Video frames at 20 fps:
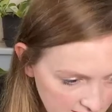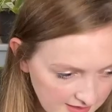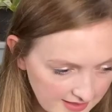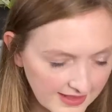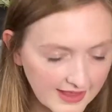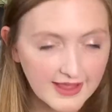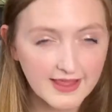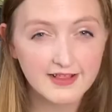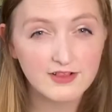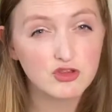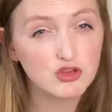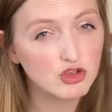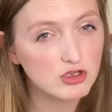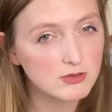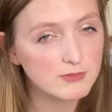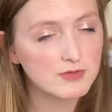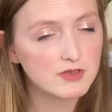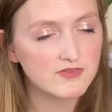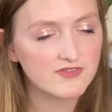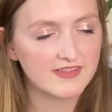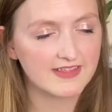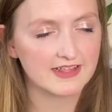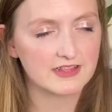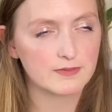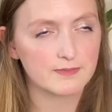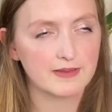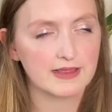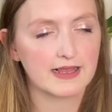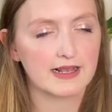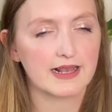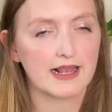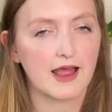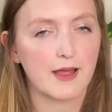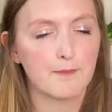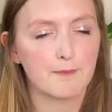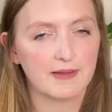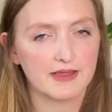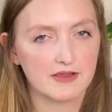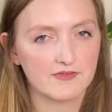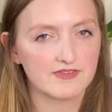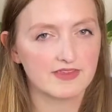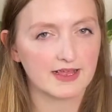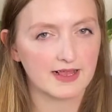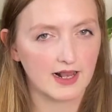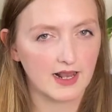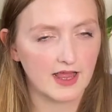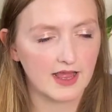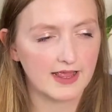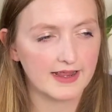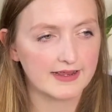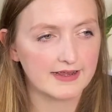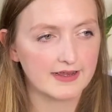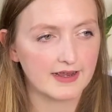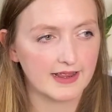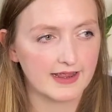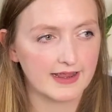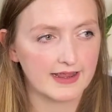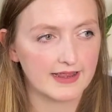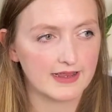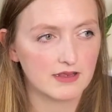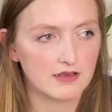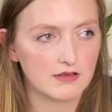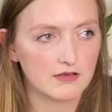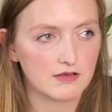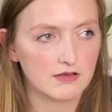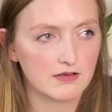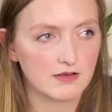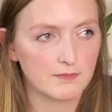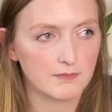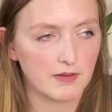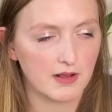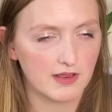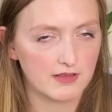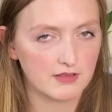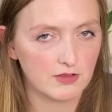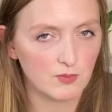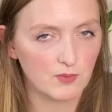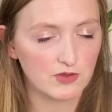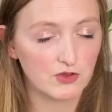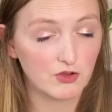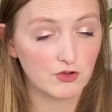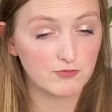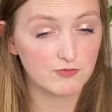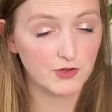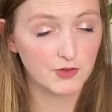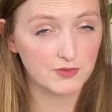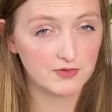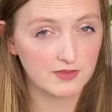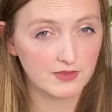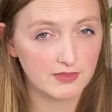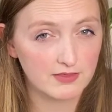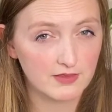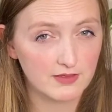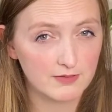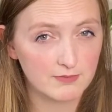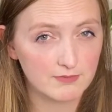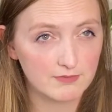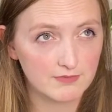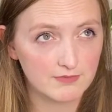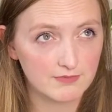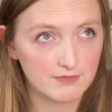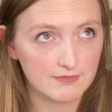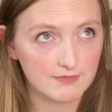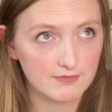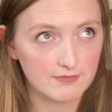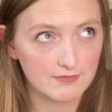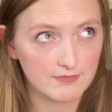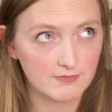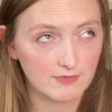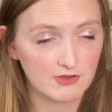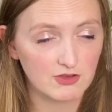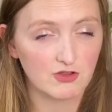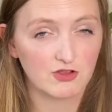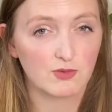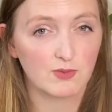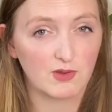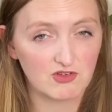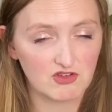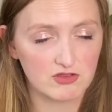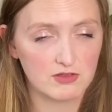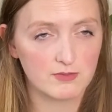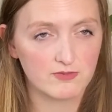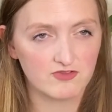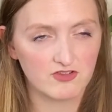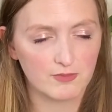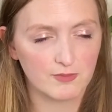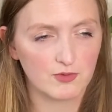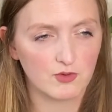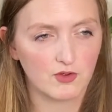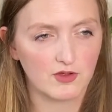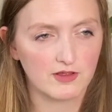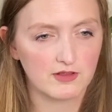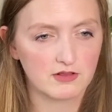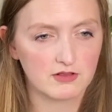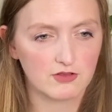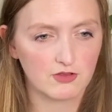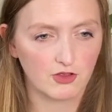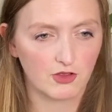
It is normal for there to be a bit of decline in plants when you're rooting them, when you're switching them from from